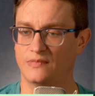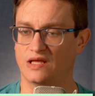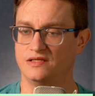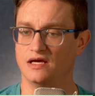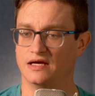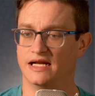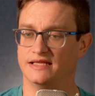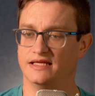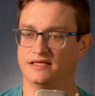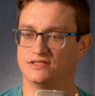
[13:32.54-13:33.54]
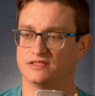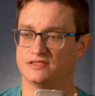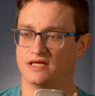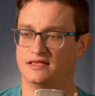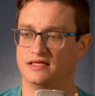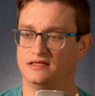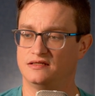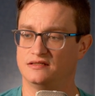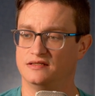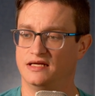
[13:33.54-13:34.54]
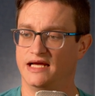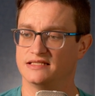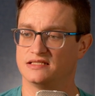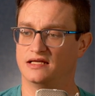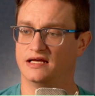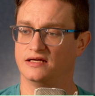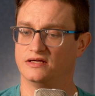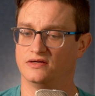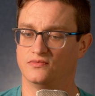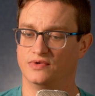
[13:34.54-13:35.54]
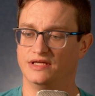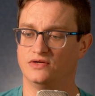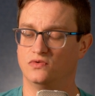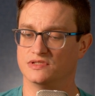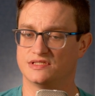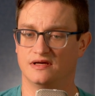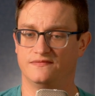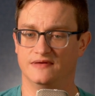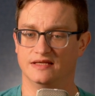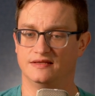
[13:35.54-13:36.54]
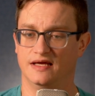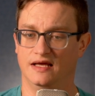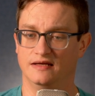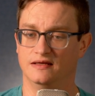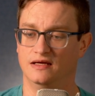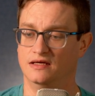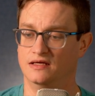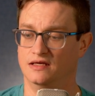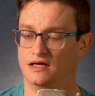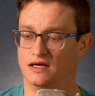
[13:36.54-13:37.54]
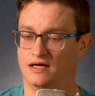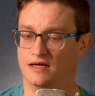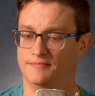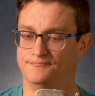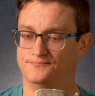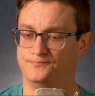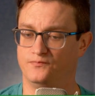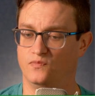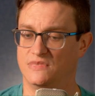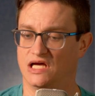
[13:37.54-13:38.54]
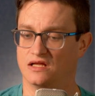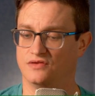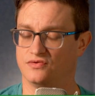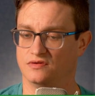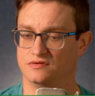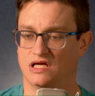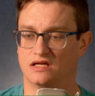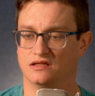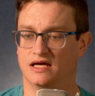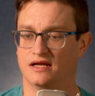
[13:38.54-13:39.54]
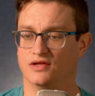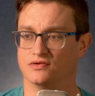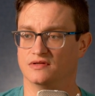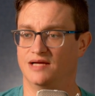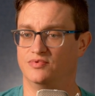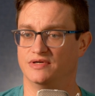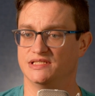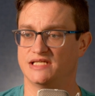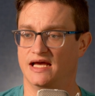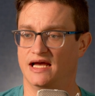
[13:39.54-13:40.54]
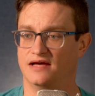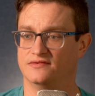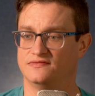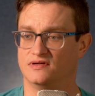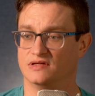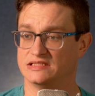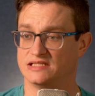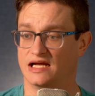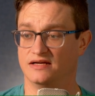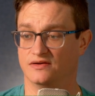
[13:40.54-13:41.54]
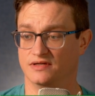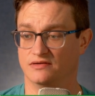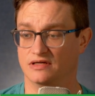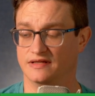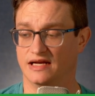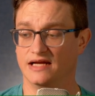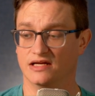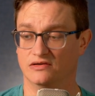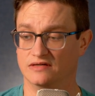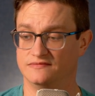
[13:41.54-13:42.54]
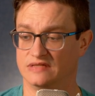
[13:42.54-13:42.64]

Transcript: Yeah, and I think it has a lot of really cool stuff in it that not a lot of other libraries have, or at least that I know of.